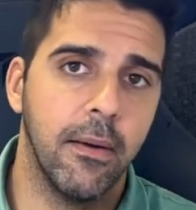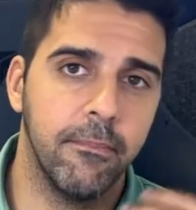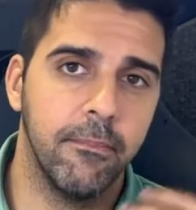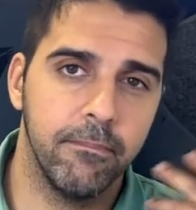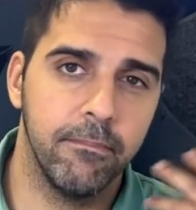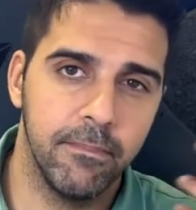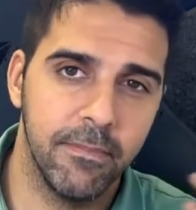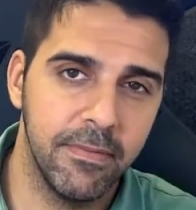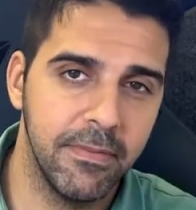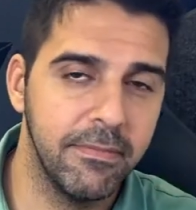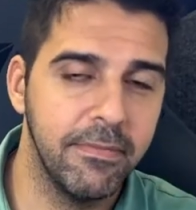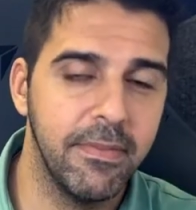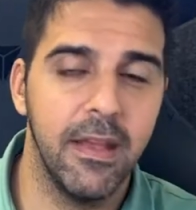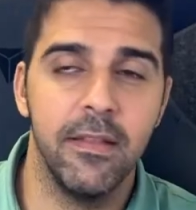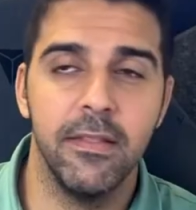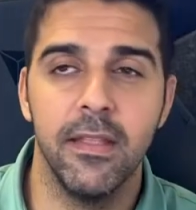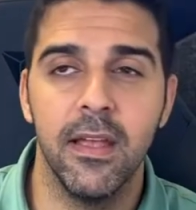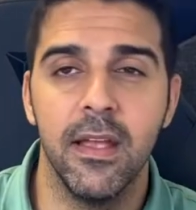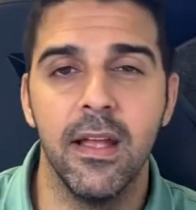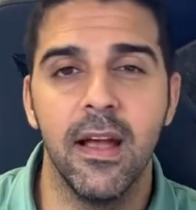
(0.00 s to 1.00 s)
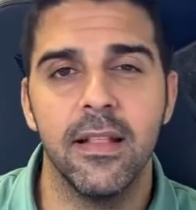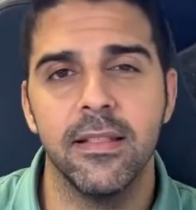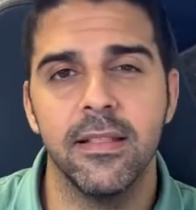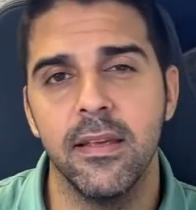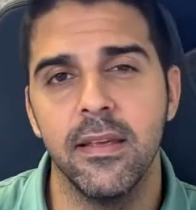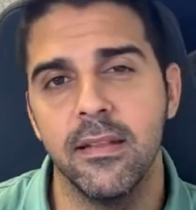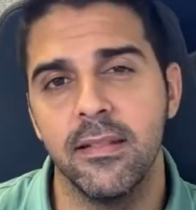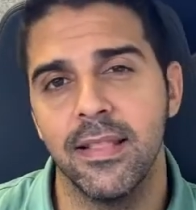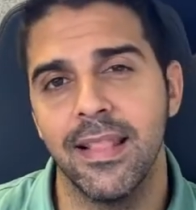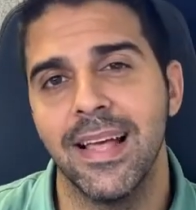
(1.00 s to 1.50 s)
They got
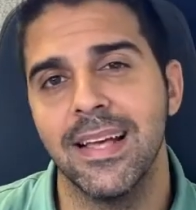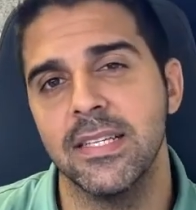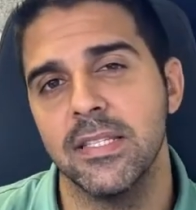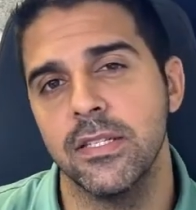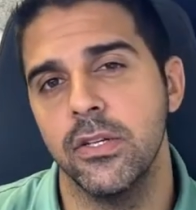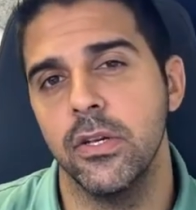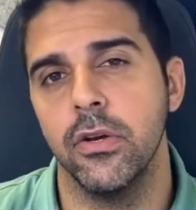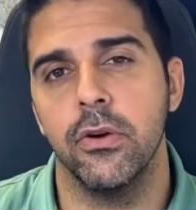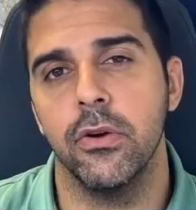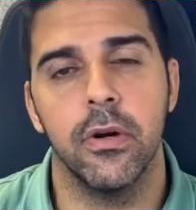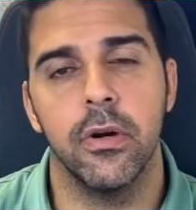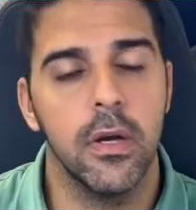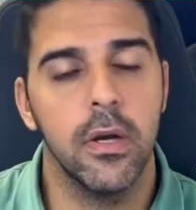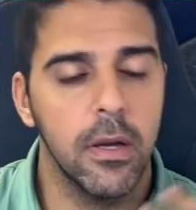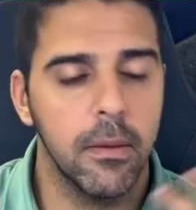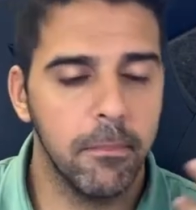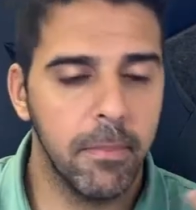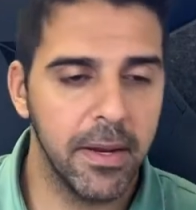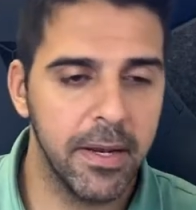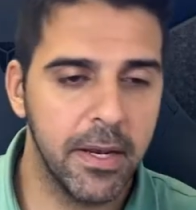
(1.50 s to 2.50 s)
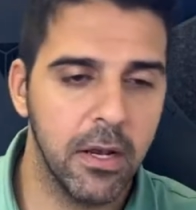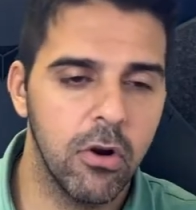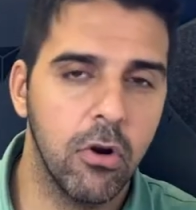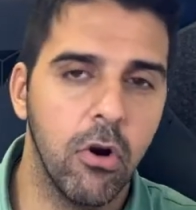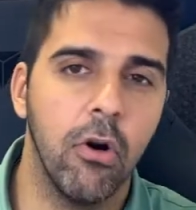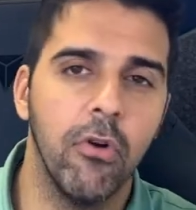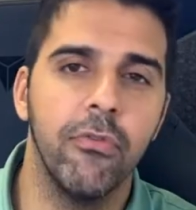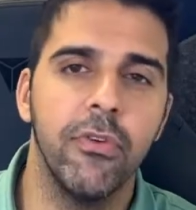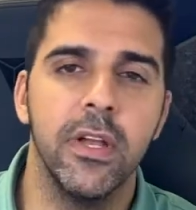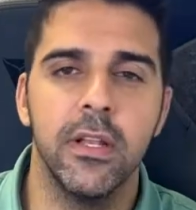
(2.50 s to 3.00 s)
hit last year by the
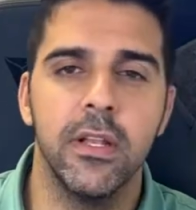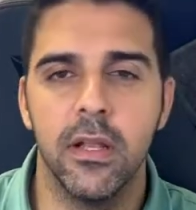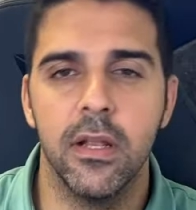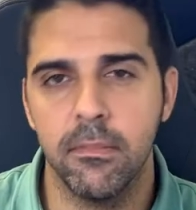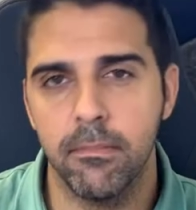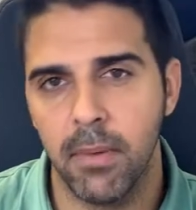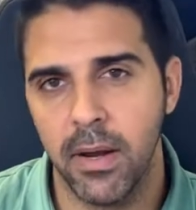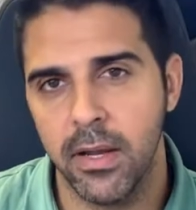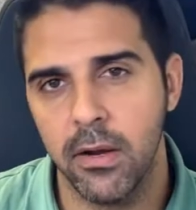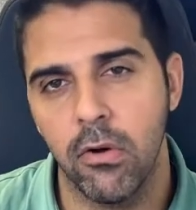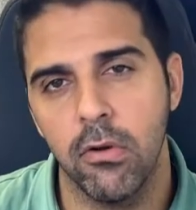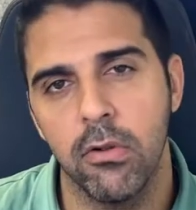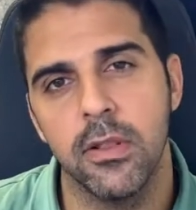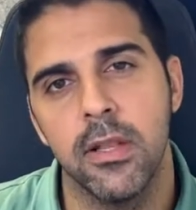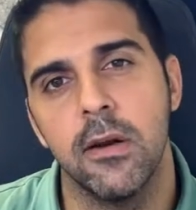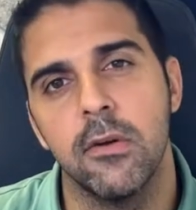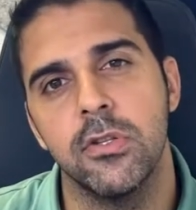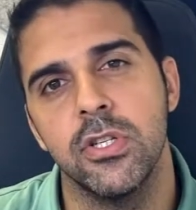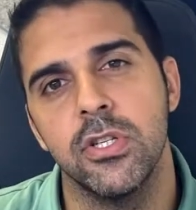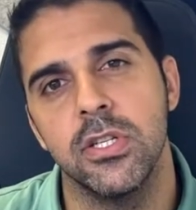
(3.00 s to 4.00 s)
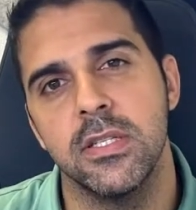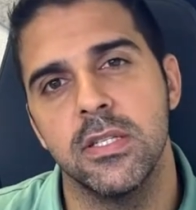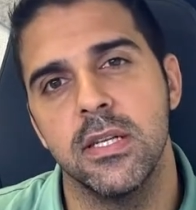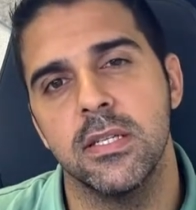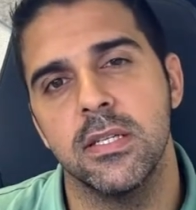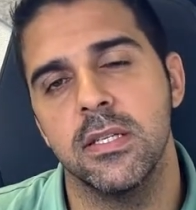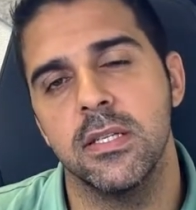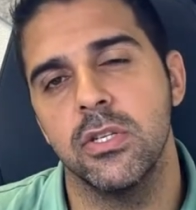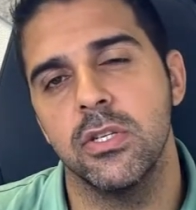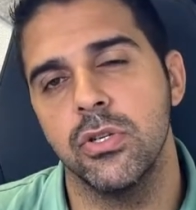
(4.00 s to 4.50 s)
COVID and by all the
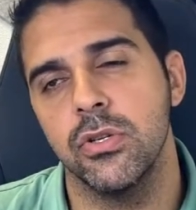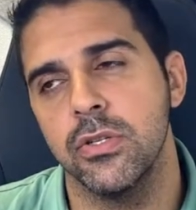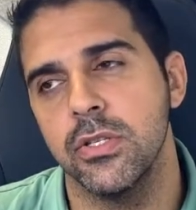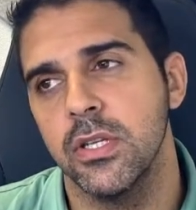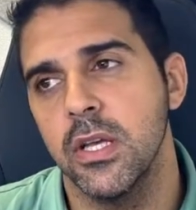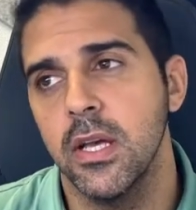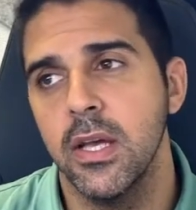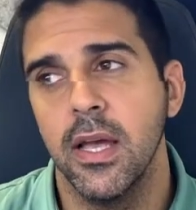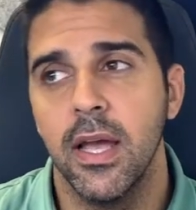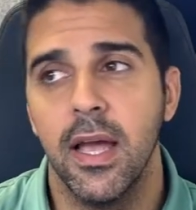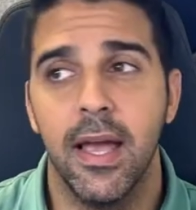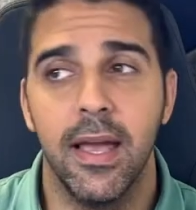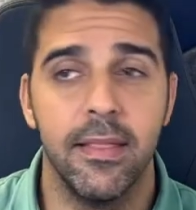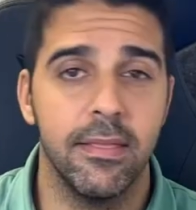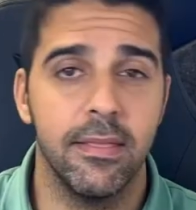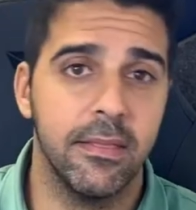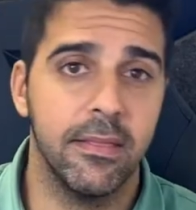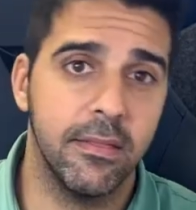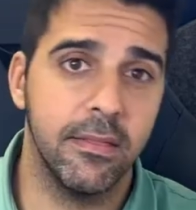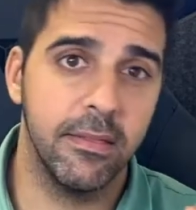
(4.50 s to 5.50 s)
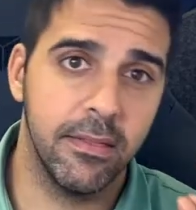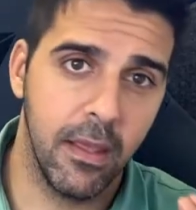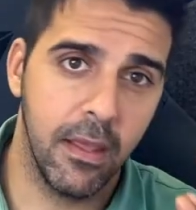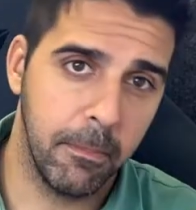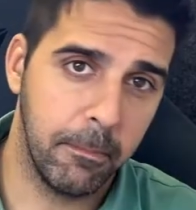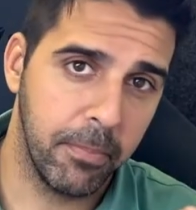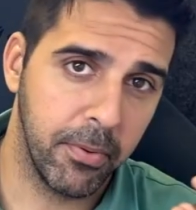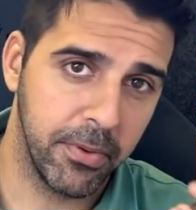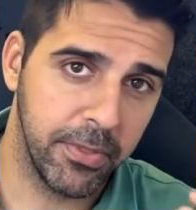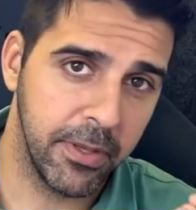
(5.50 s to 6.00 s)
logistics issues, and they
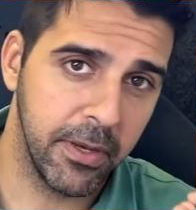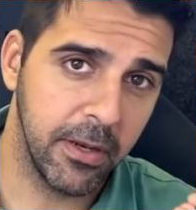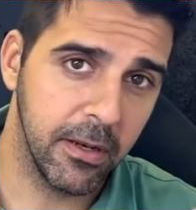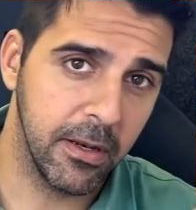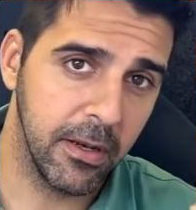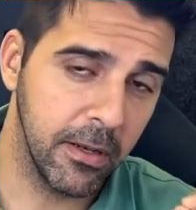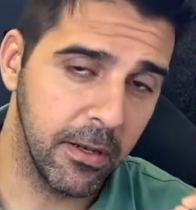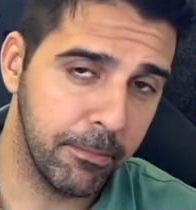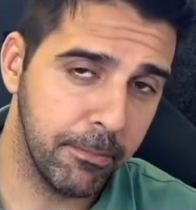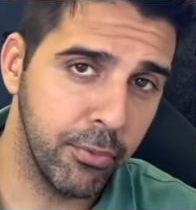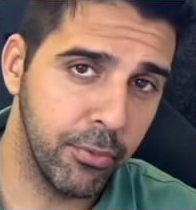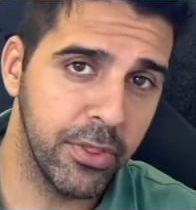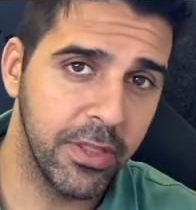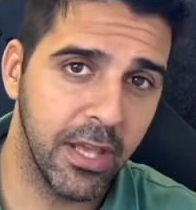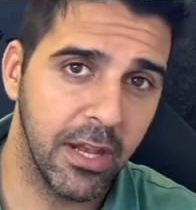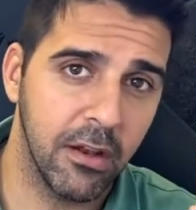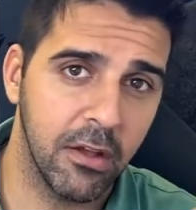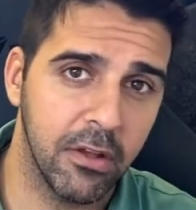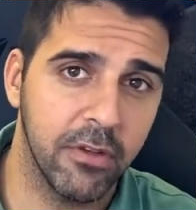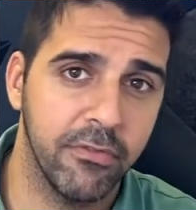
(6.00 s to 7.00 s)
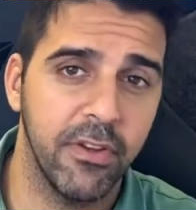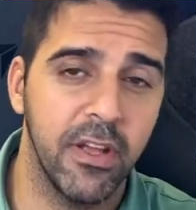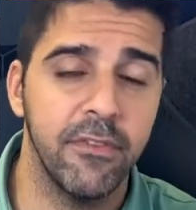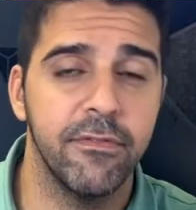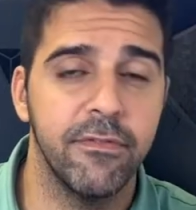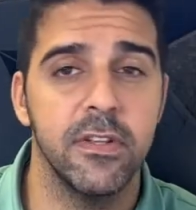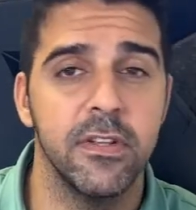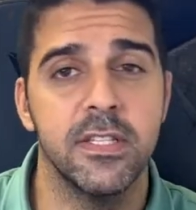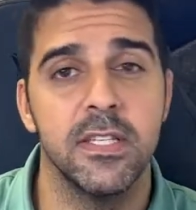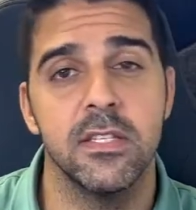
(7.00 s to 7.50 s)
particularly put a lot of
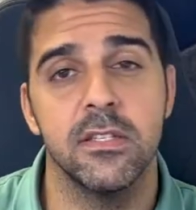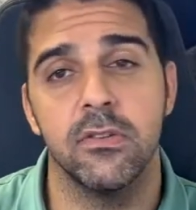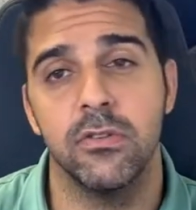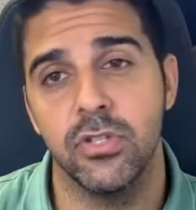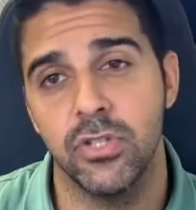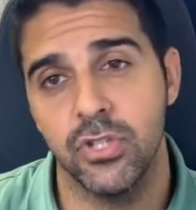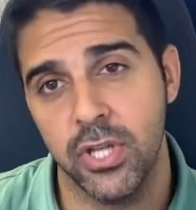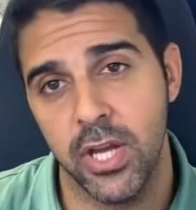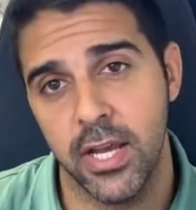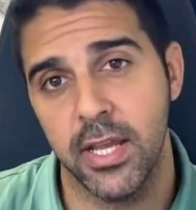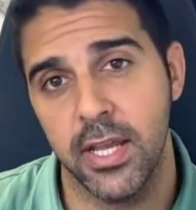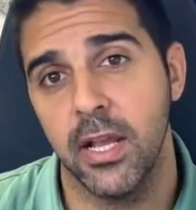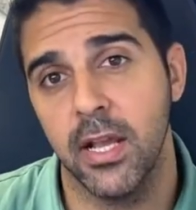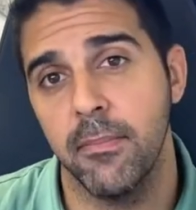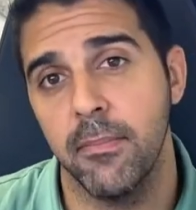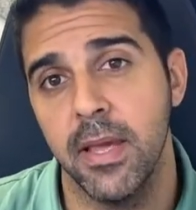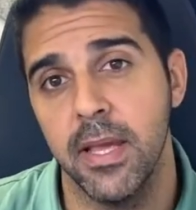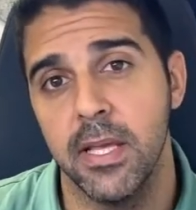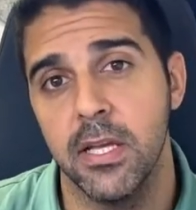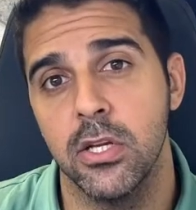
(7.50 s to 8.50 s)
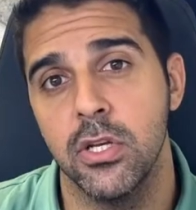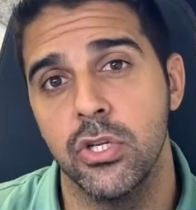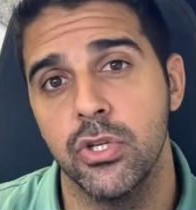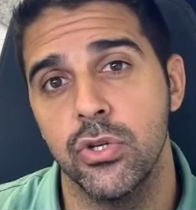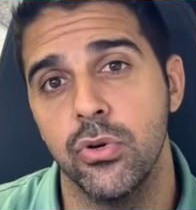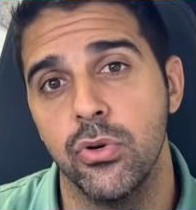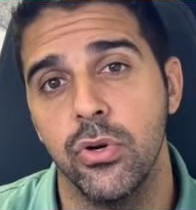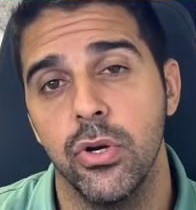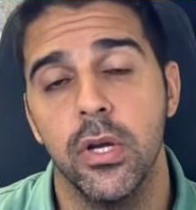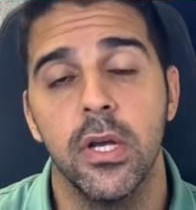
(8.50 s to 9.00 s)
emphasis on checking and making
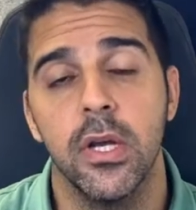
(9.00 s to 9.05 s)
sure